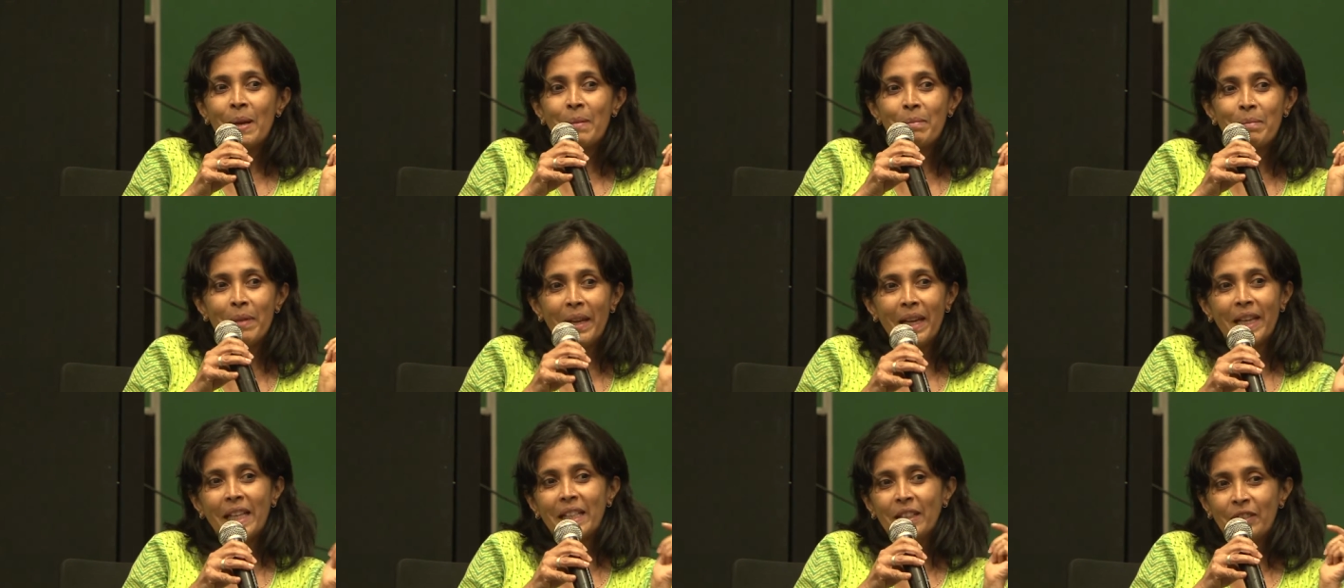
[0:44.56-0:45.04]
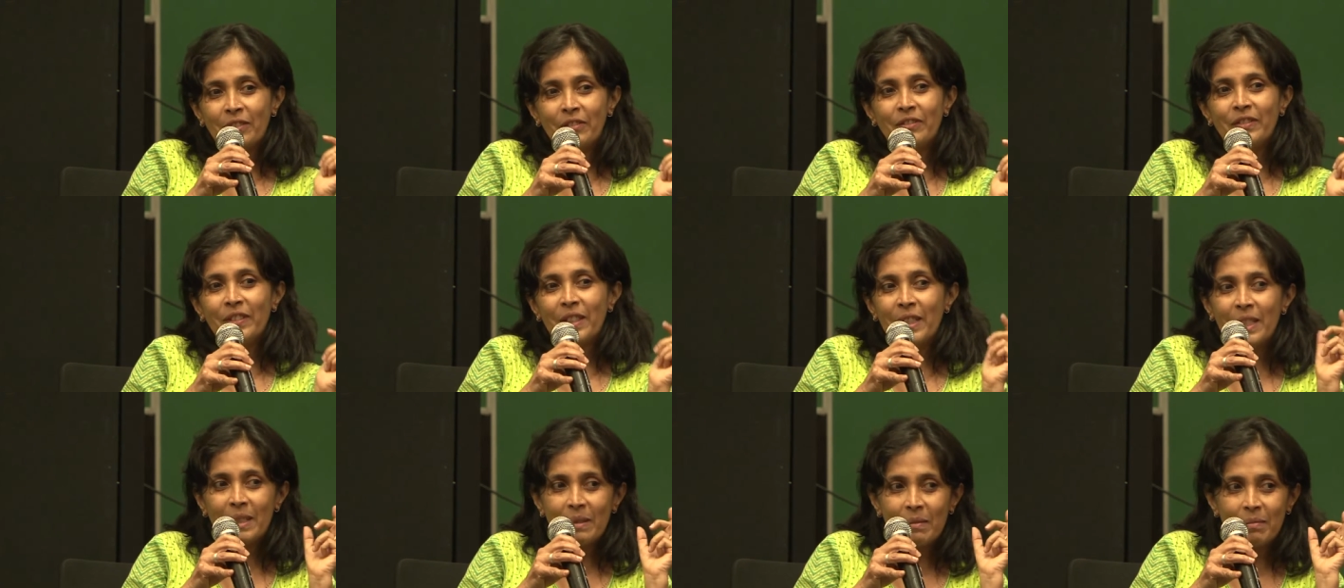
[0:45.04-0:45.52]
make a
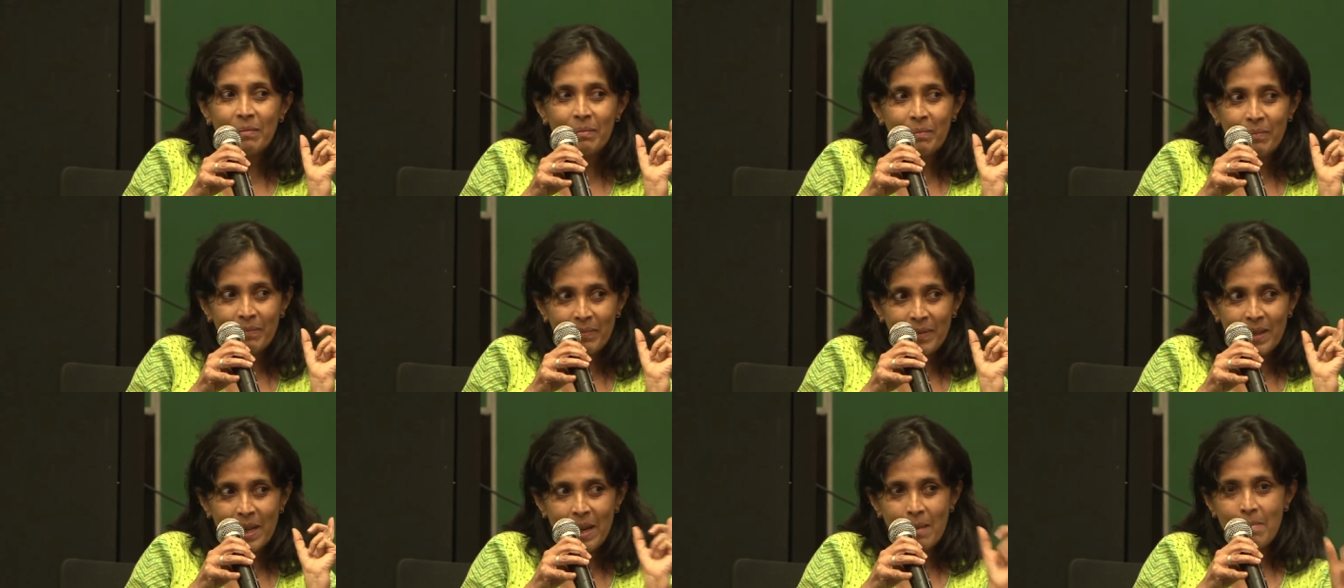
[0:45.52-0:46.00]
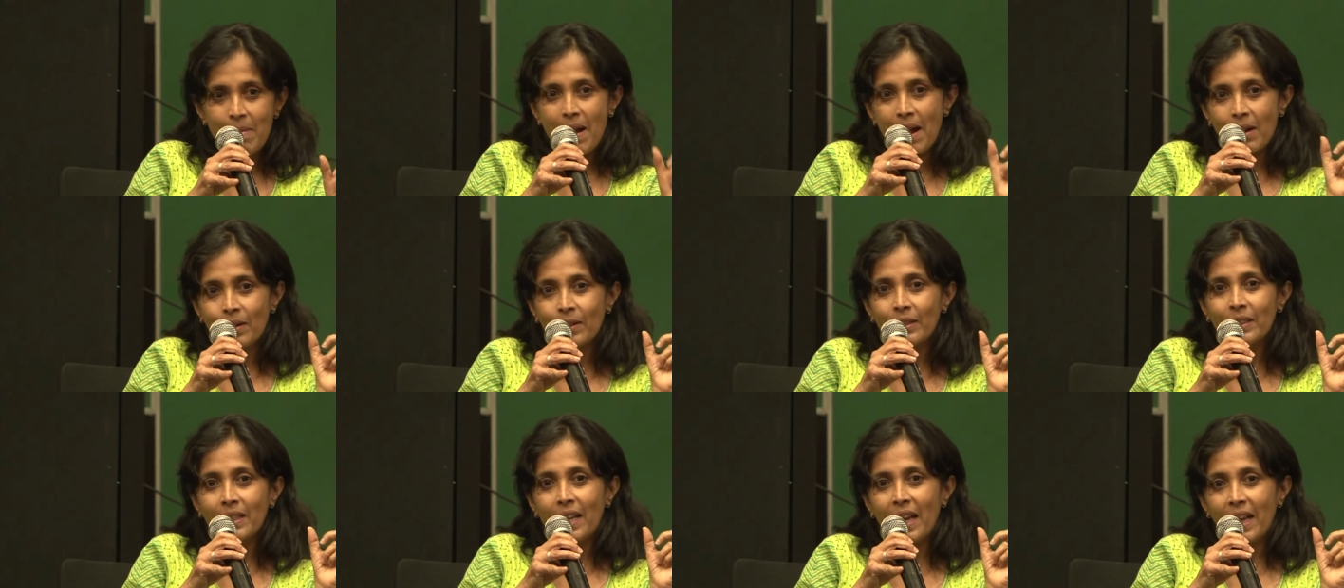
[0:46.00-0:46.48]
film
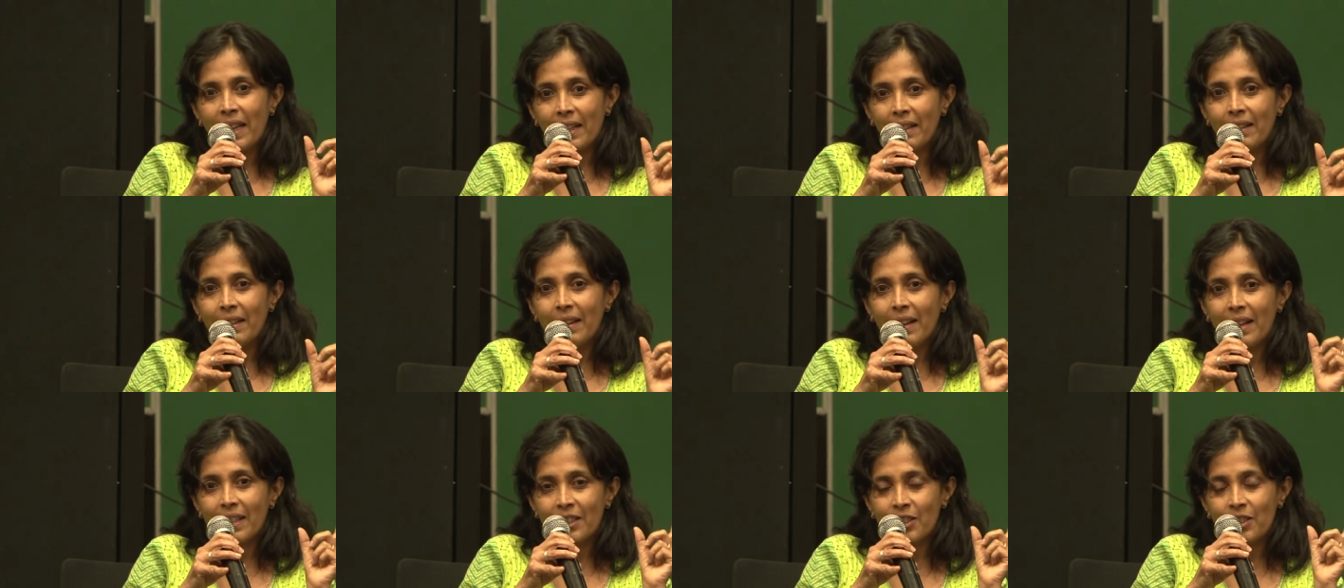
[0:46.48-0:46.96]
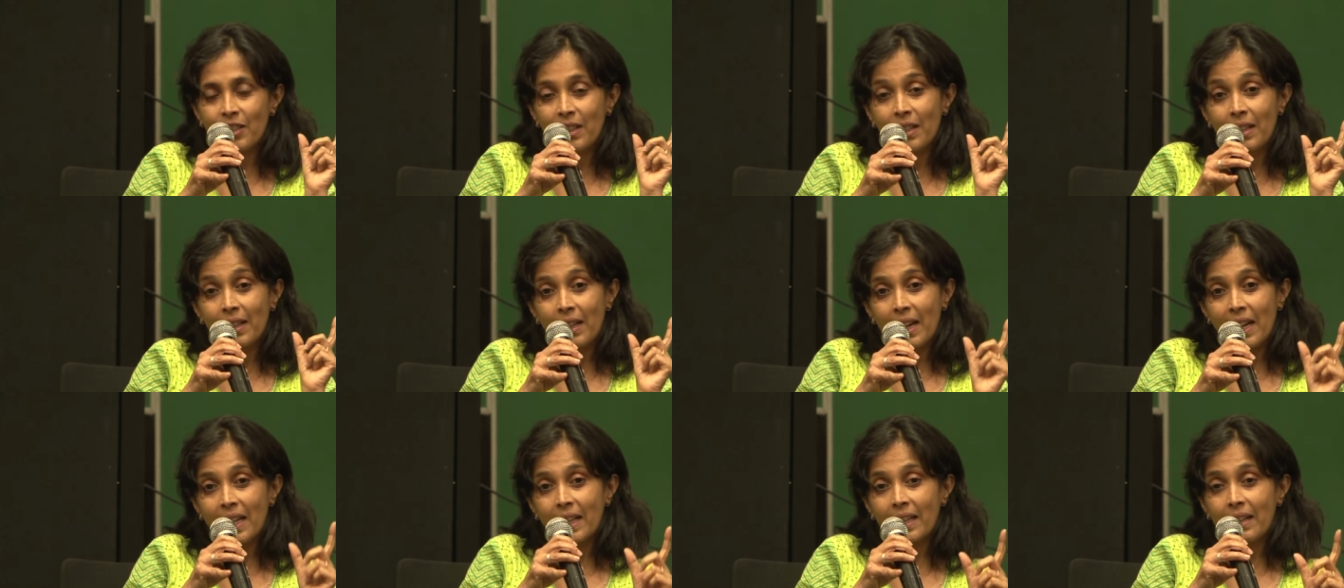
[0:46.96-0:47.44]
about the agricultural
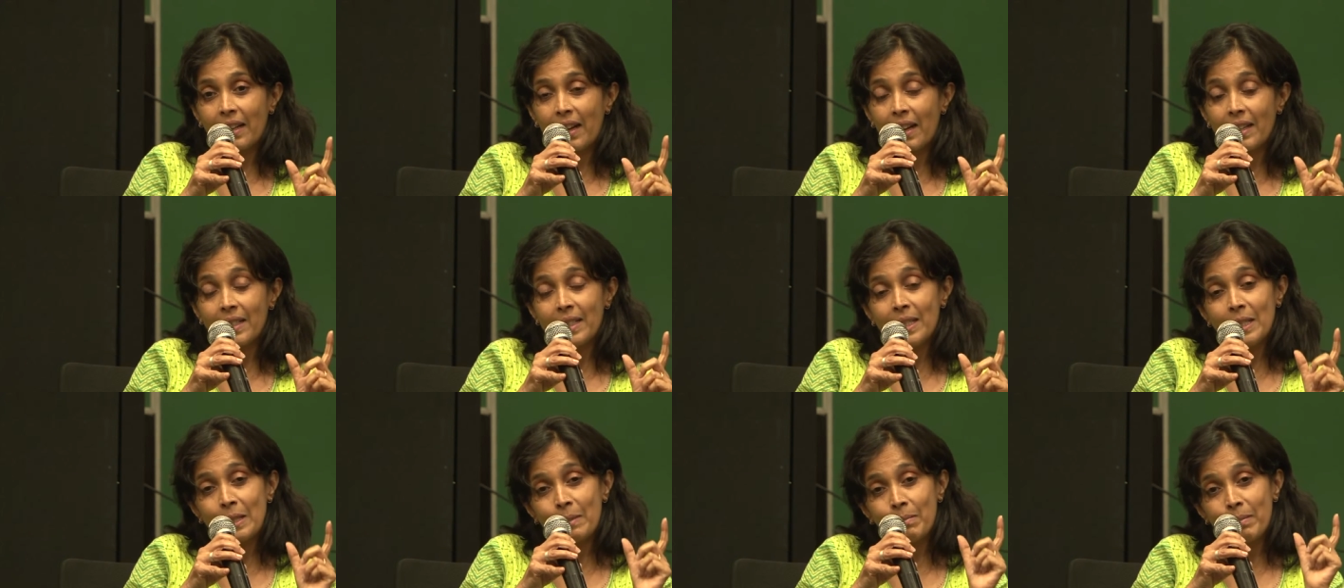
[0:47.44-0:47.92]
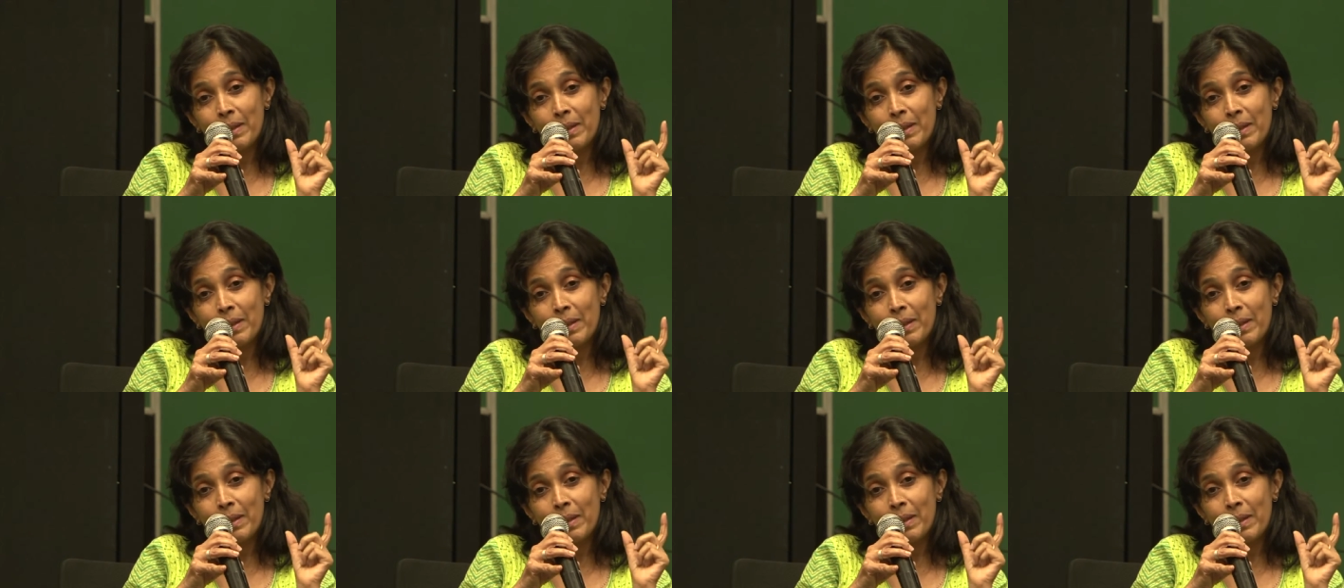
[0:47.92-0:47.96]
crisis,